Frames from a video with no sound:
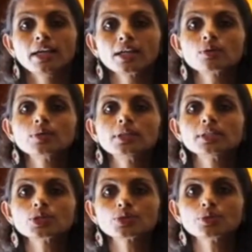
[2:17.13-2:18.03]

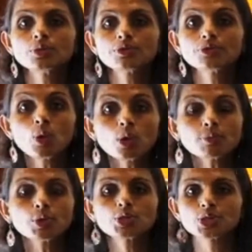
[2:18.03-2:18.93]
equivalent to 4
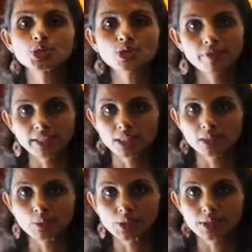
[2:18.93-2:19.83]
portions of
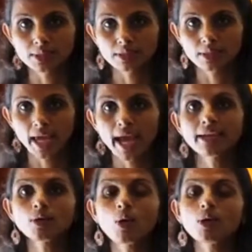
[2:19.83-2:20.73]
vegetables,
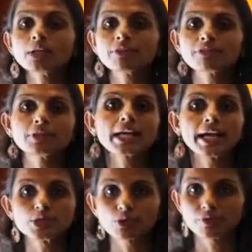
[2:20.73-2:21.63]
and all different
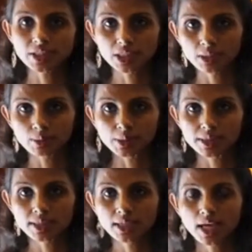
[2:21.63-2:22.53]
kinds of
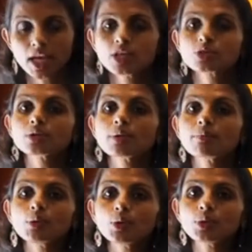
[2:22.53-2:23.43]
vegetables. So the
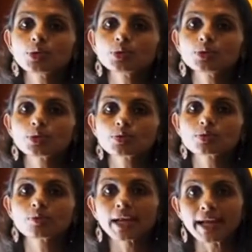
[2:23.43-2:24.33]
more you use
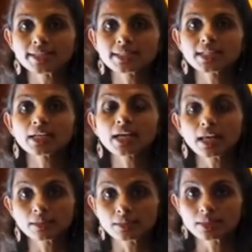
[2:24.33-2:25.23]
variety and
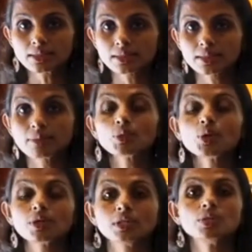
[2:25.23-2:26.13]
colors, the more
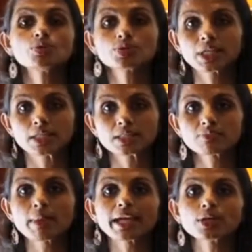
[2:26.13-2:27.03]
nutrients,
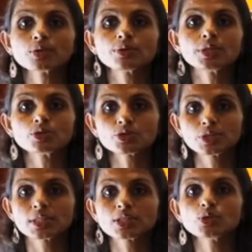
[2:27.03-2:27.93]

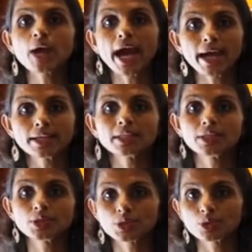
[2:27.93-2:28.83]
micronutrients you add
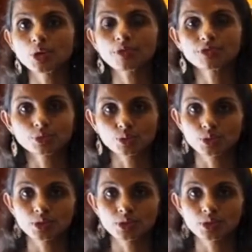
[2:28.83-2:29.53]
into your food.